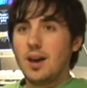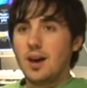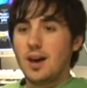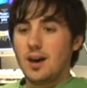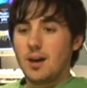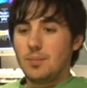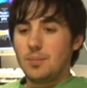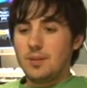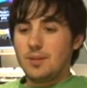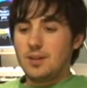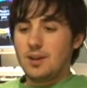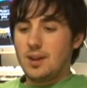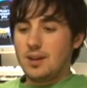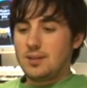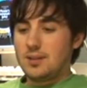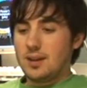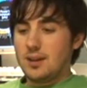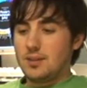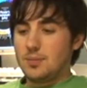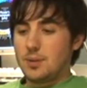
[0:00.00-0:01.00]
The
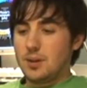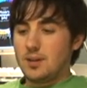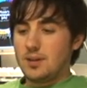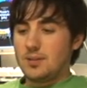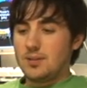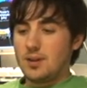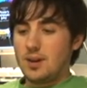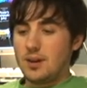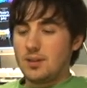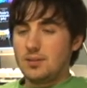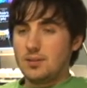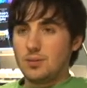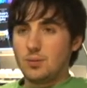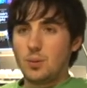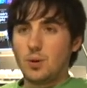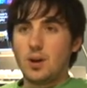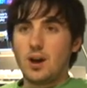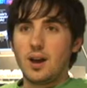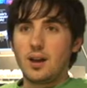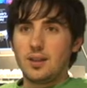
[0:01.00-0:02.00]
test site's about the size of
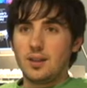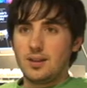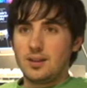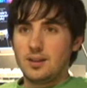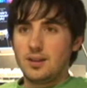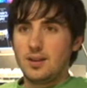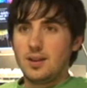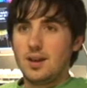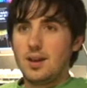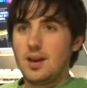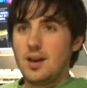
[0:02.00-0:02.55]
Rhode Island.